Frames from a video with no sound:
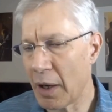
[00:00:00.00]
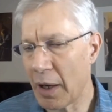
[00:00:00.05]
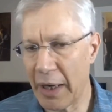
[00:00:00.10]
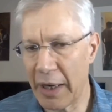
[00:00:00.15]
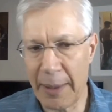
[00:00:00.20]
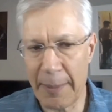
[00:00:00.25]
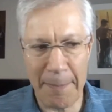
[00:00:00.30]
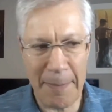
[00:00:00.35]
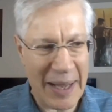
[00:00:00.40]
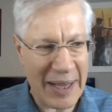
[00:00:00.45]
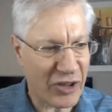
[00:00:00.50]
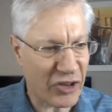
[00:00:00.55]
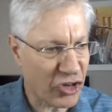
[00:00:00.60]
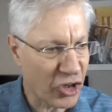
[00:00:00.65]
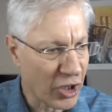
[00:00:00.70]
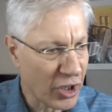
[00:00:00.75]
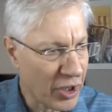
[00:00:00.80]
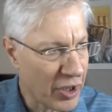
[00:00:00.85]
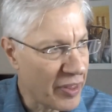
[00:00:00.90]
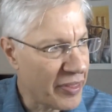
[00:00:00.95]
And it
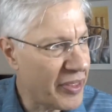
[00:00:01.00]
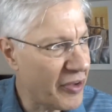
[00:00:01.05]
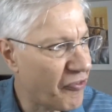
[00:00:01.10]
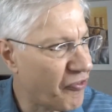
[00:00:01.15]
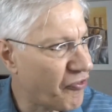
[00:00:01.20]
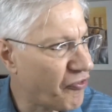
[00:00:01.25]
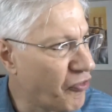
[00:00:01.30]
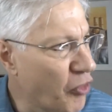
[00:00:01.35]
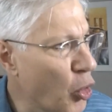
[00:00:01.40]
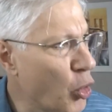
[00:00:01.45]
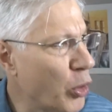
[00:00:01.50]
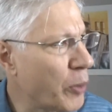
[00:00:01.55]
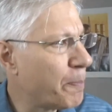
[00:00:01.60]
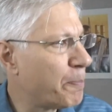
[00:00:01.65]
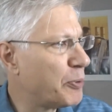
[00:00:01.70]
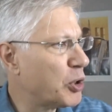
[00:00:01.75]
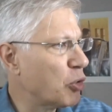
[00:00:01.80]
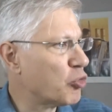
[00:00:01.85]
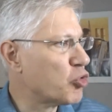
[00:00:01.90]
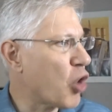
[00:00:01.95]
makes the food
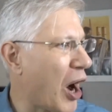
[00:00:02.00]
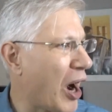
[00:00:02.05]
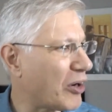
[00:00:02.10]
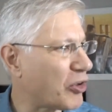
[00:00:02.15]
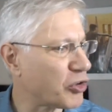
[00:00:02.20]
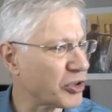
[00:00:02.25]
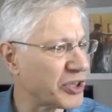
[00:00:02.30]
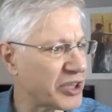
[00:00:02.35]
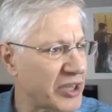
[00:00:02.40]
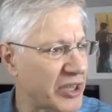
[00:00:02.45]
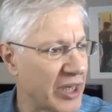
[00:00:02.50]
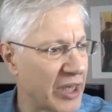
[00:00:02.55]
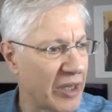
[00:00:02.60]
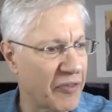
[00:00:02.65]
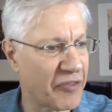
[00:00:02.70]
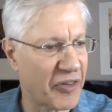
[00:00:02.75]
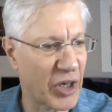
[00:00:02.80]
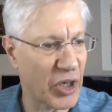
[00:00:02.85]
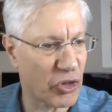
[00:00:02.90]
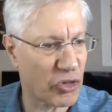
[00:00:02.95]
bureaucracy in
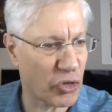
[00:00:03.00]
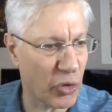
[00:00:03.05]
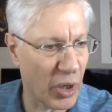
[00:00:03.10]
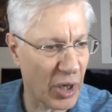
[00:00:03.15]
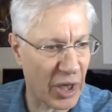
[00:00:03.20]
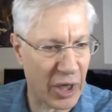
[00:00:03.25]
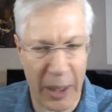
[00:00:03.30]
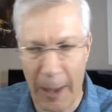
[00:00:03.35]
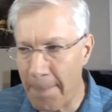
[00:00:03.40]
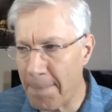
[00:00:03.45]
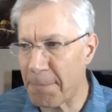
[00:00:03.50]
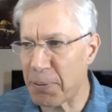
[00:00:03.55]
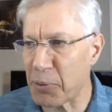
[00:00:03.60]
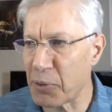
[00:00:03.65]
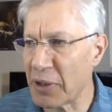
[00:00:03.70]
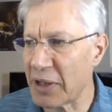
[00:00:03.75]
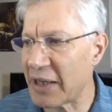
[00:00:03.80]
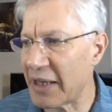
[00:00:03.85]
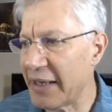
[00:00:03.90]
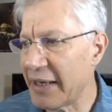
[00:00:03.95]
Venezuela
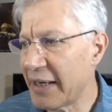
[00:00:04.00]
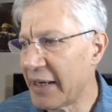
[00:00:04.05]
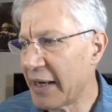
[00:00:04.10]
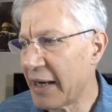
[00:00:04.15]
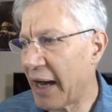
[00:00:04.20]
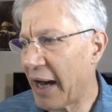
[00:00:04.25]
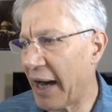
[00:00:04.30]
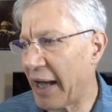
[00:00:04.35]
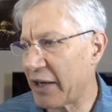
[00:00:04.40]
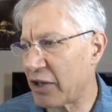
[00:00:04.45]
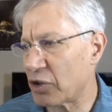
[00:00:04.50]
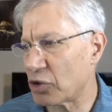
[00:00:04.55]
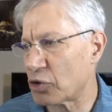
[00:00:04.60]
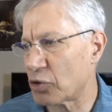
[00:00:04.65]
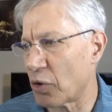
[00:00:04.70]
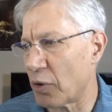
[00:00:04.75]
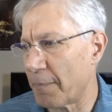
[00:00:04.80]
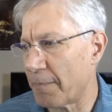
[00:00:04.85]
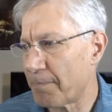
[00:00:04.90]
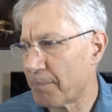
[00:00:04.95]
completely out of
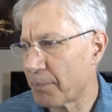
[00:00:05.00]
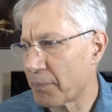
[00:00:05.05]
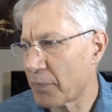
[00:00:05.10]
control.